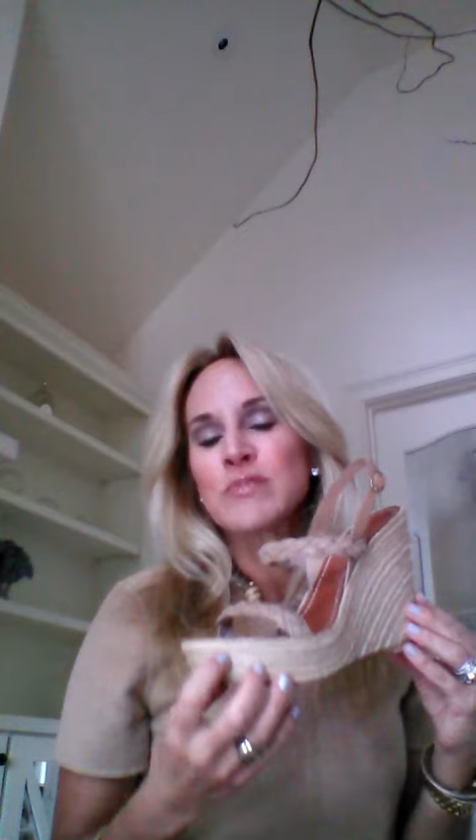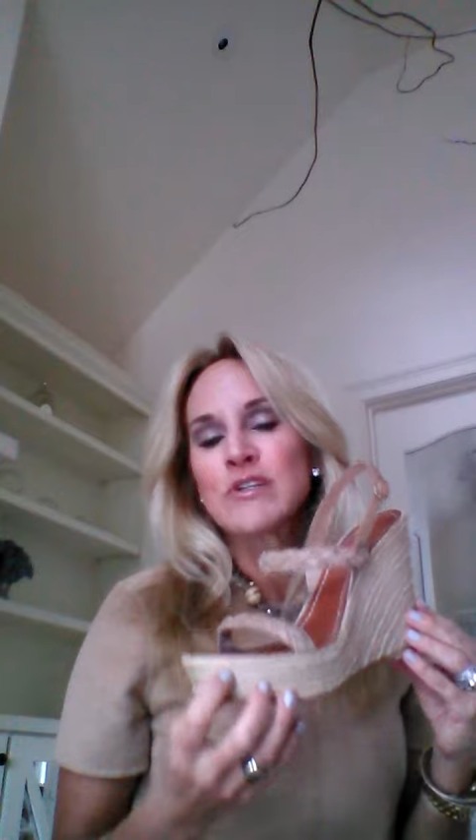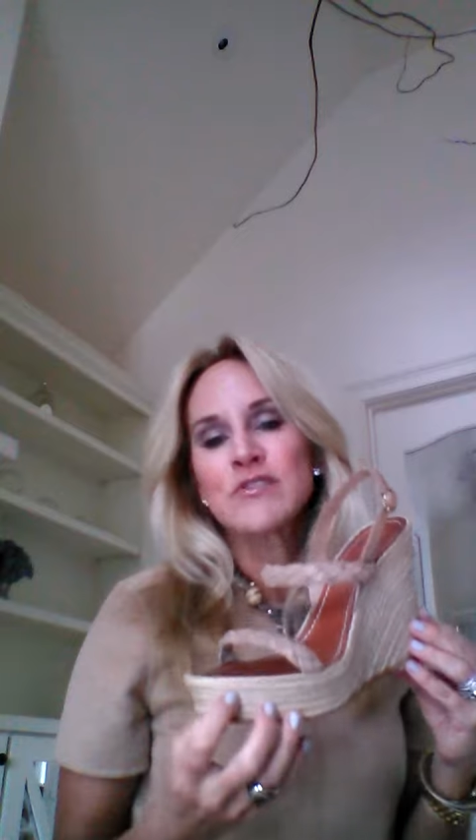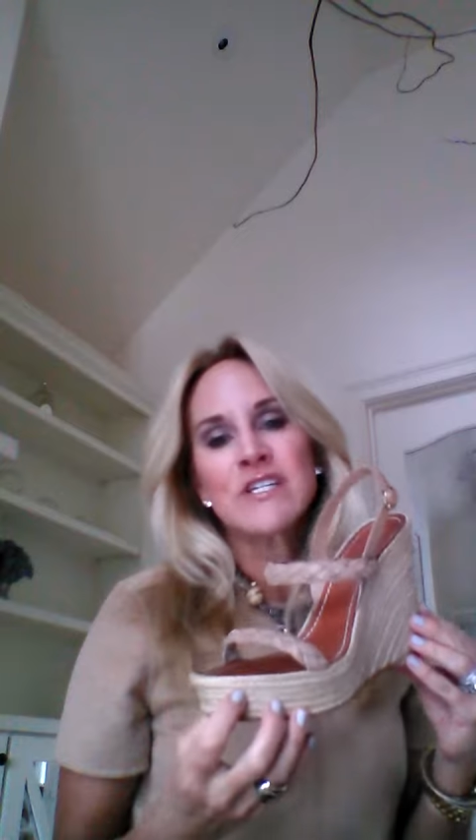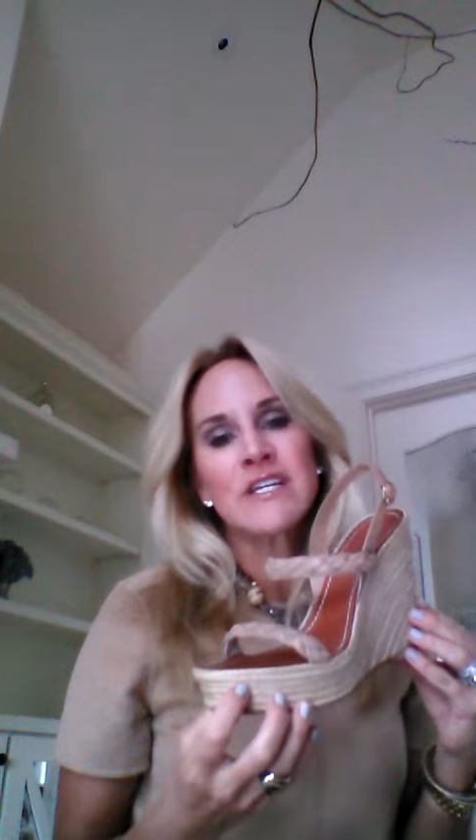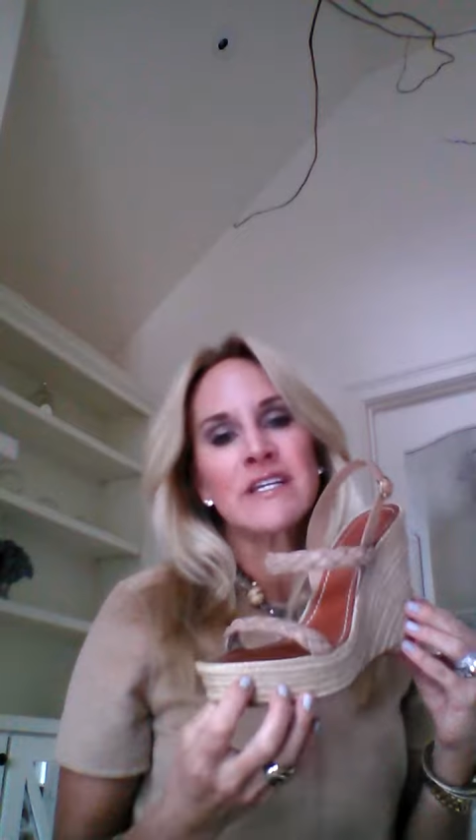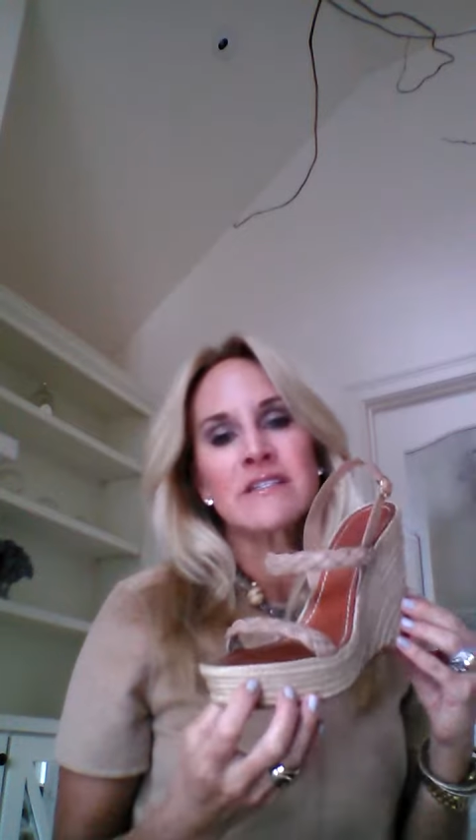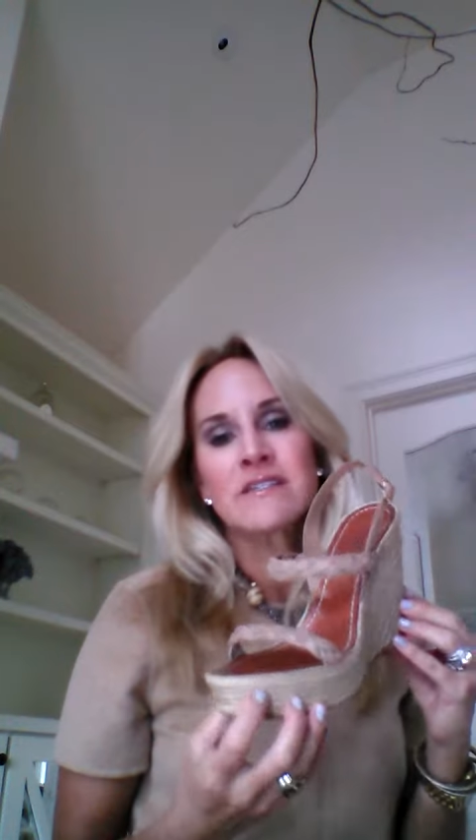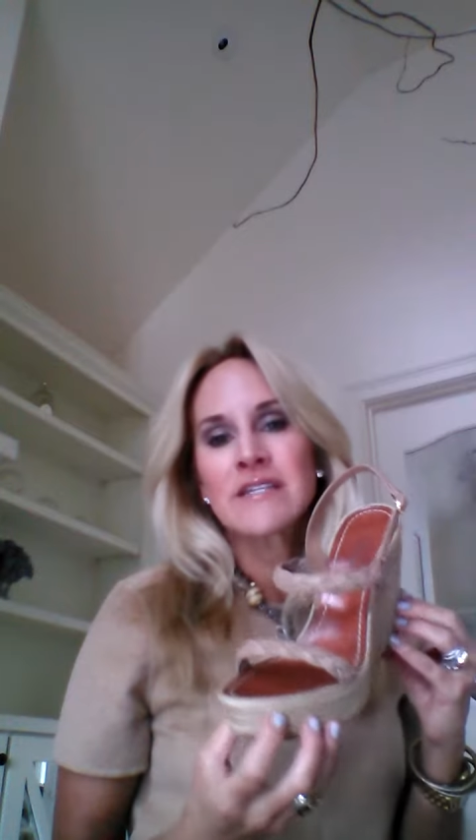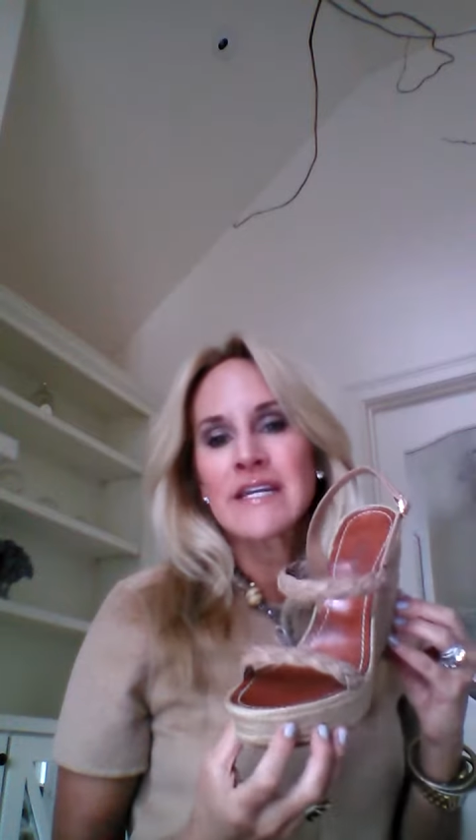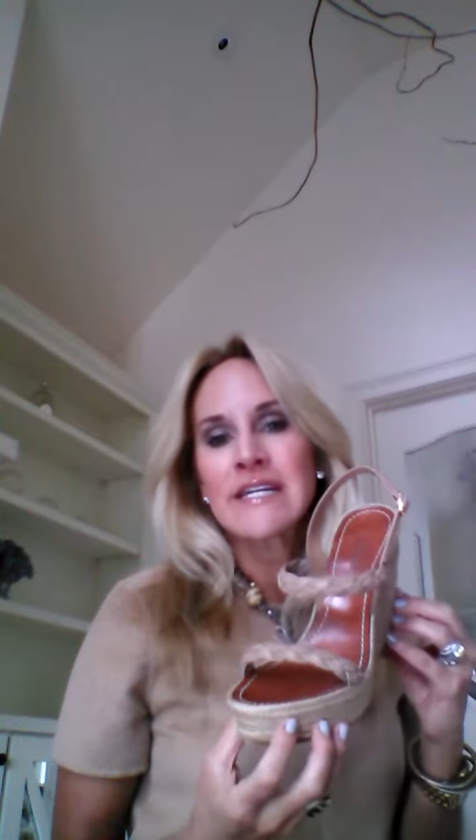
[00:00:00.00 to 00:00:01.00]
blue
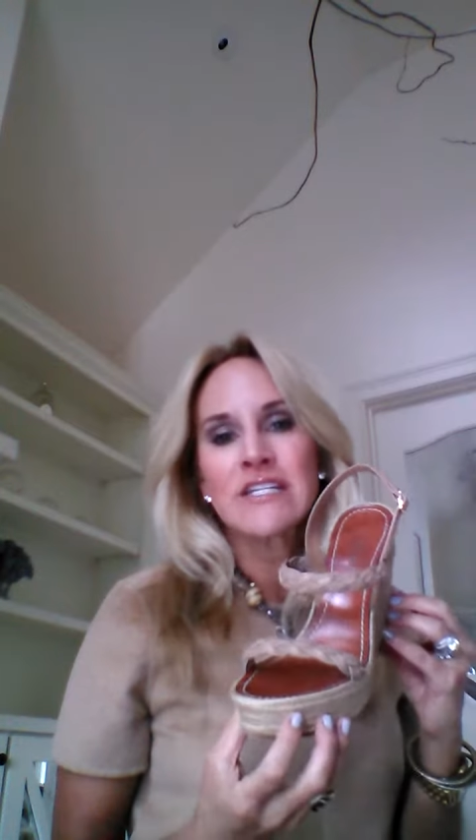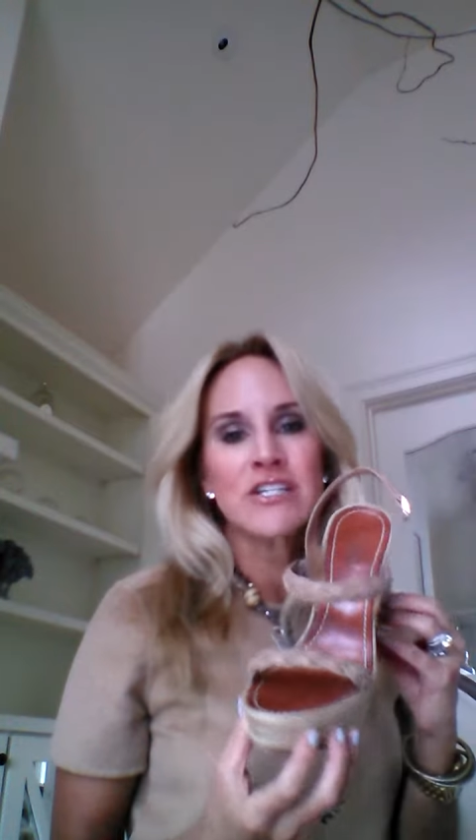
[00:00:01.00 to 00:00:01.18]
jeans, skinny